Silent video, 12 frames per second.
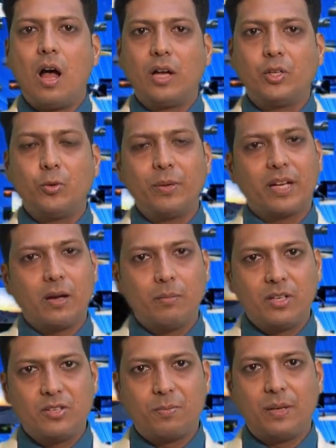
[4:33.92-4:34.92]
you may
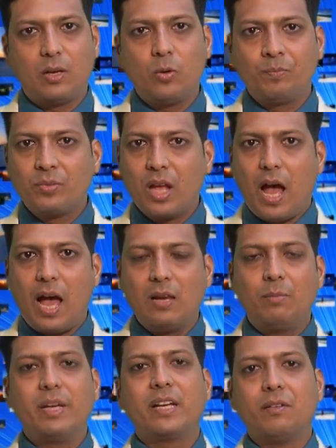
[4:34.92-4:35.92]
comments below. I'll
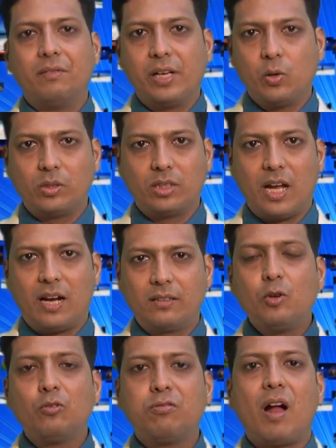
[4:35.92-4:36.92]
make a video on that. If
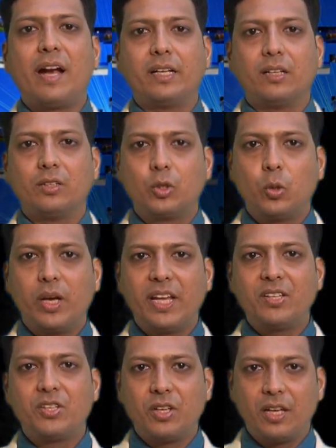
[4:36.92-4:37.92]
you find
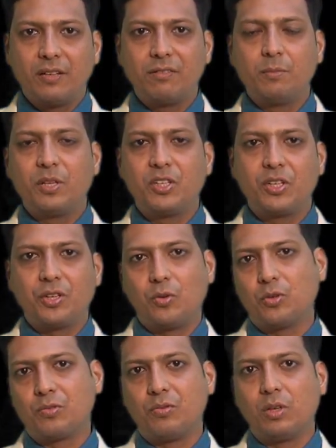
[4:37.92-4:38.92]
today's information
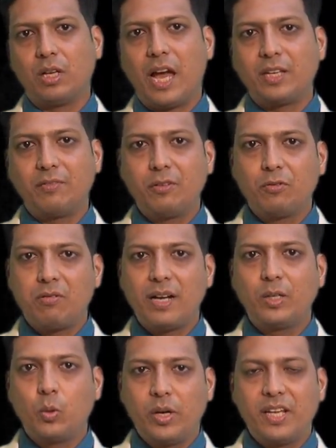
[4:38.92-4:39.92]
useful and if you
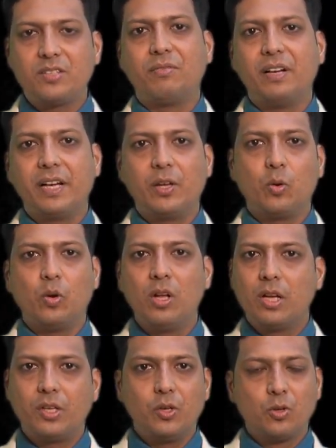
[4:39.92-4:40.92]
find today's video
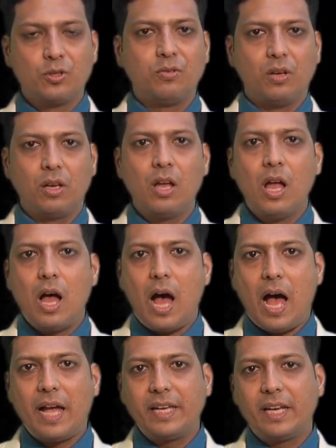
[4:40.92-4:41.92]
useful,
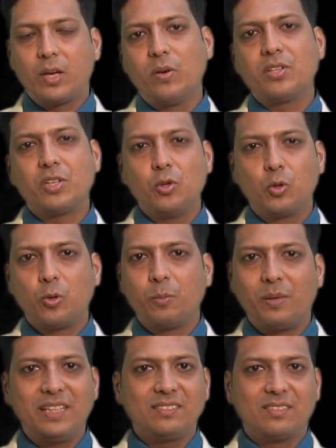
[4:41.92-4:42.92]
I request you to
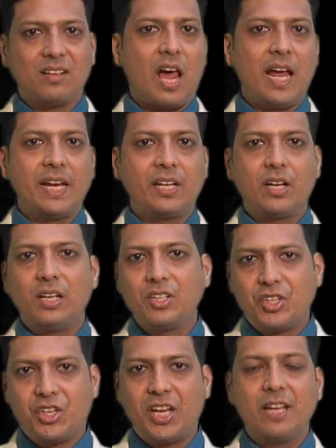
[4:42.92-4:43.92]
please like,
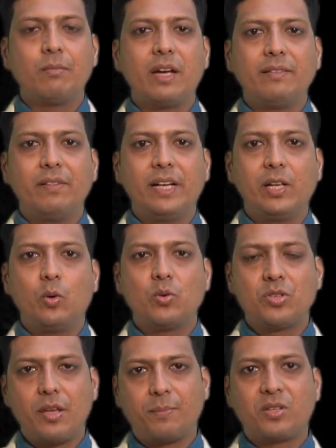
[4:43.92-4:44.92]
share my video,
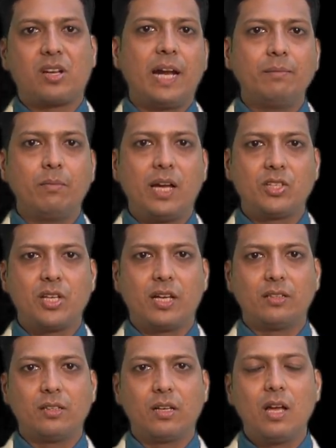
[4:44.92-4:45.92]
subscribe my
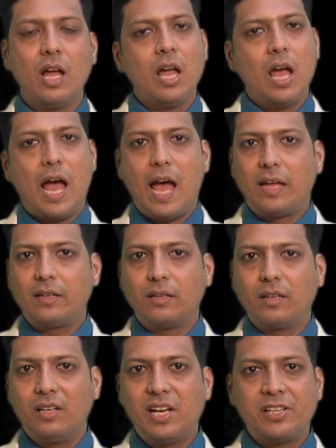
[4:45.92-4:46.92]
channel, and
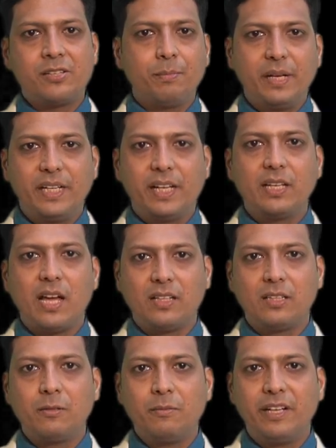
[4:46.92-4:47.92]
let's meet in
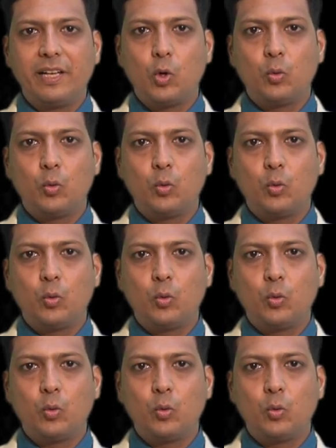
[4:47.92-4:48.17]
another video